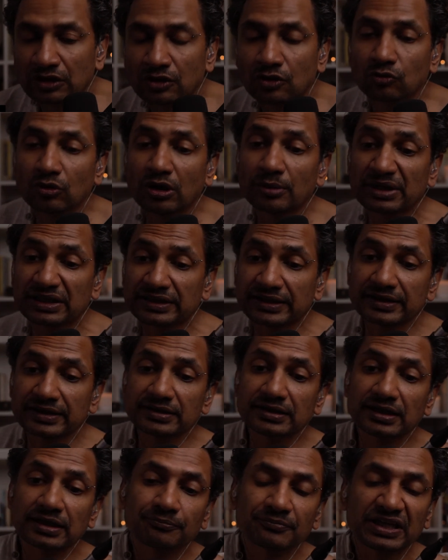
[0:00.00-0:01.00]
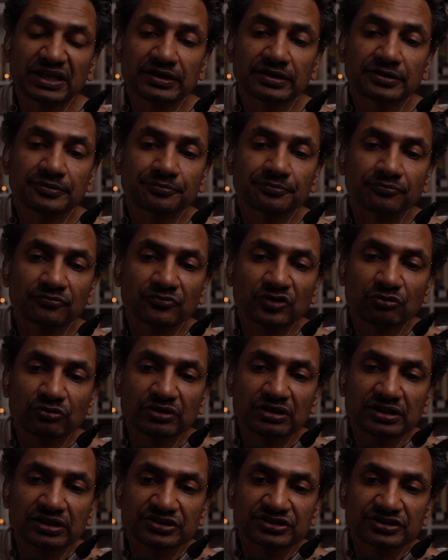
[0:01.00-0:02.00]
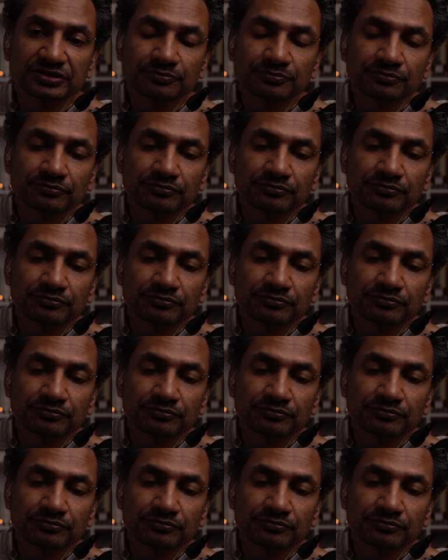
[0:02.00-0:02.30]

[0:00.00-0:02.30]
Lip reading: What am I getting at? Here, read this.